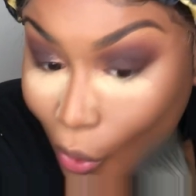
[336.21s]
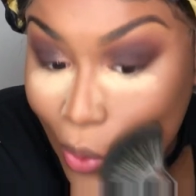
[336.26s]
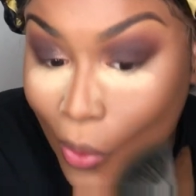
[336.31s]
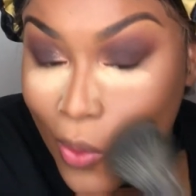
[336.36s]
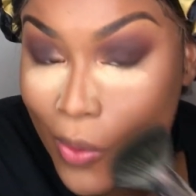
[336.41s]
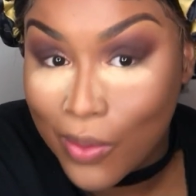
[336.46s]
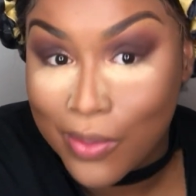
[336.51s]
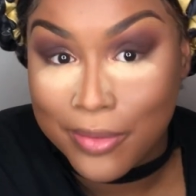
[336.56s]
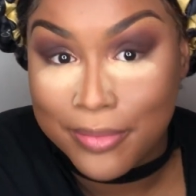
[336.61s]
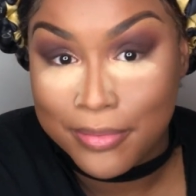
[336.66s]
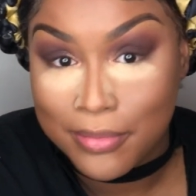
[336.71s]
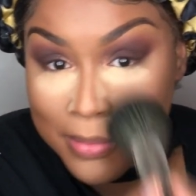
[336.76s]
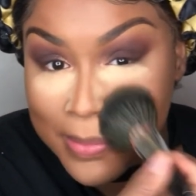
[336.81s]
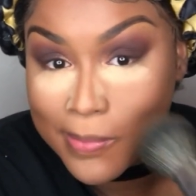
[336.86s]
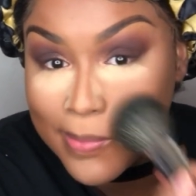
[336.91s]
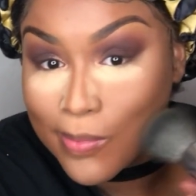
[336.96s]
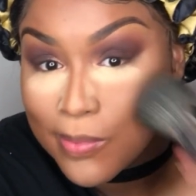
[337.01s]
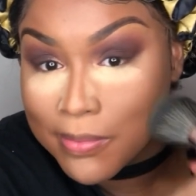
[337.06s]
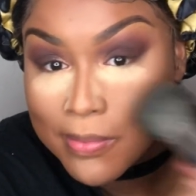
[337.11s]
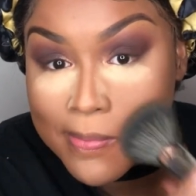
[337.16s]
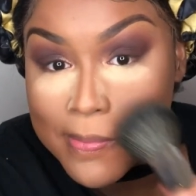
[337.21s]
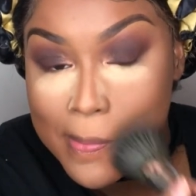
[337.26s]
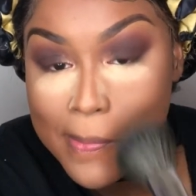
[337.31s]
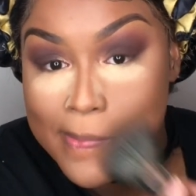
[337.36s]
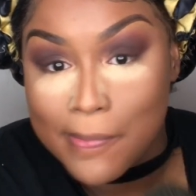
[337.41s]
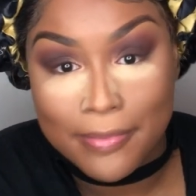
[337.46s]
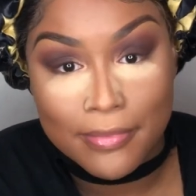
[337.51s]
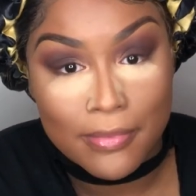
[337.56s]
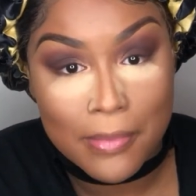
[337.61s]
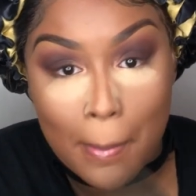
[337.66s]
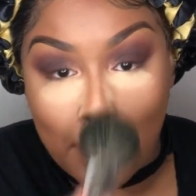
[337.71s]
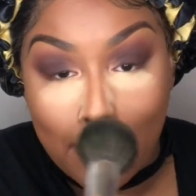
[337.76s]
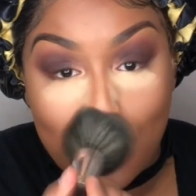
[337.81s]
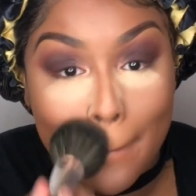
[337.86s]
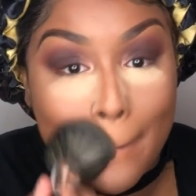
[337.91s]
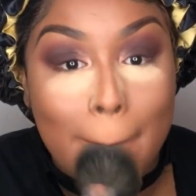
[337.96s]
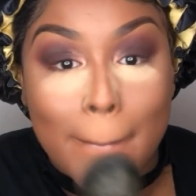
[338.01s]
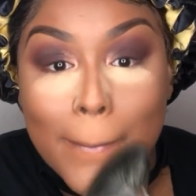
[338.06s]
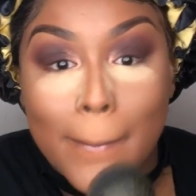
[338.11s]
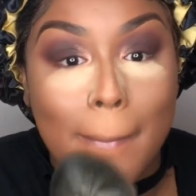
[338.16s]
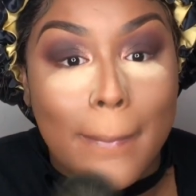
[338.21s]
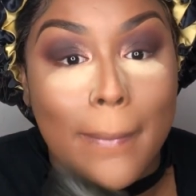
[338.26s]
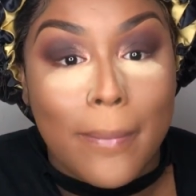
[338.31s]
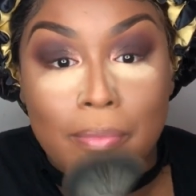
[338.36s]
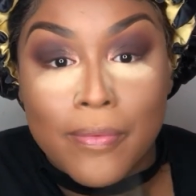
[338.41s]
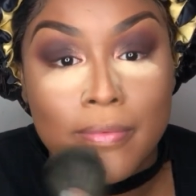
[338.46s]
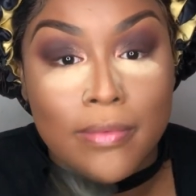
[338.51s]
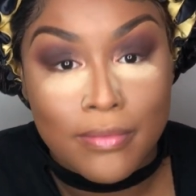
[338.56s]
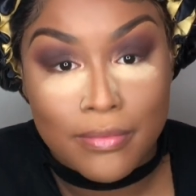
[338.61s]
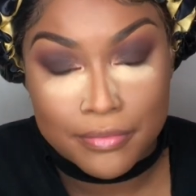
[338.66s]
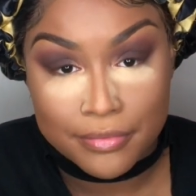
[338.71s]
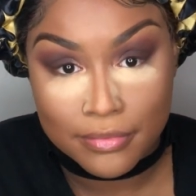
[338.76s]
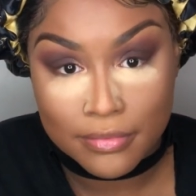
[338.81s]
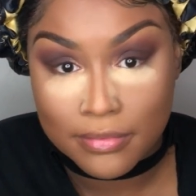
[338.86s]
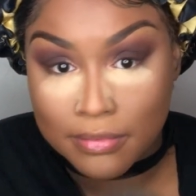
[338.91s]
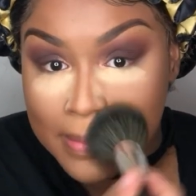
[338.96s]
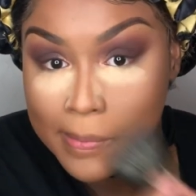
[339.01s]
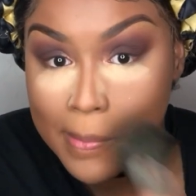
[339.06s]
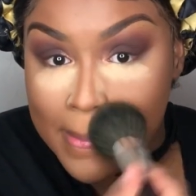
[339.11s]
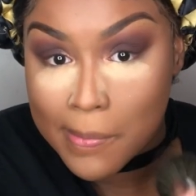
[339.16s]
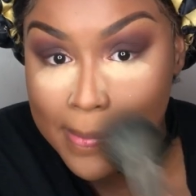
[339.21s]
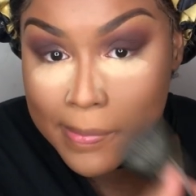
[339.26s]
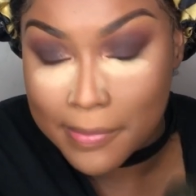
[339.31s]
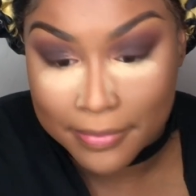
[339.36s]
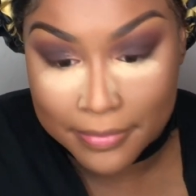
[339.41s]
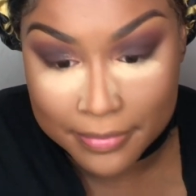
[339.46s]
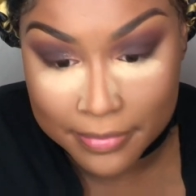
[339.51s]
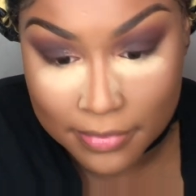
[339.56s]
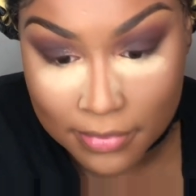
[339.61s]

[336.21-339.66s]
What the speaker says: Urban Decay pressed powder.